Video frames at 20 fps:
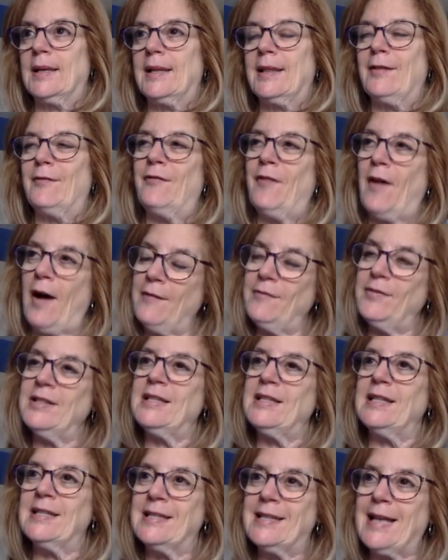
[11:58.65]
The 5
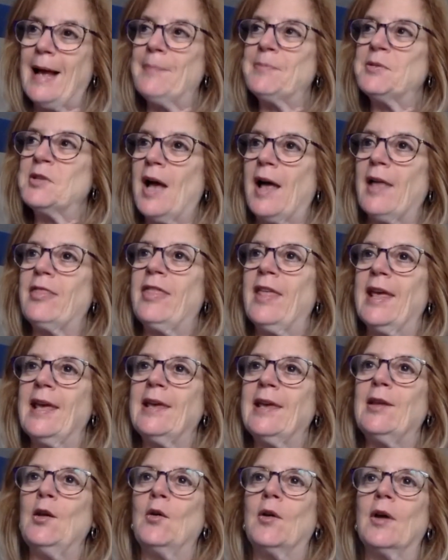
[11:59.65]
easy steps, I
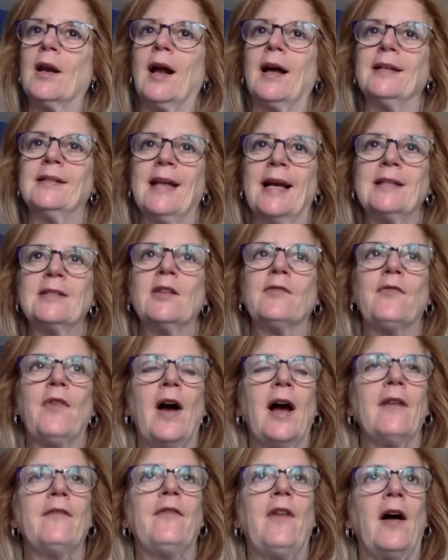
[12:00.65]
think you can
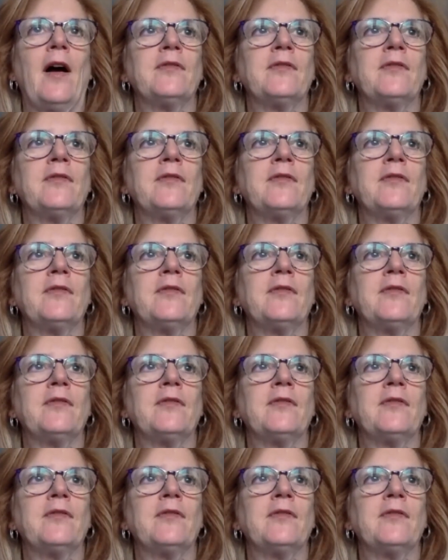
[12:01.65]
identify 5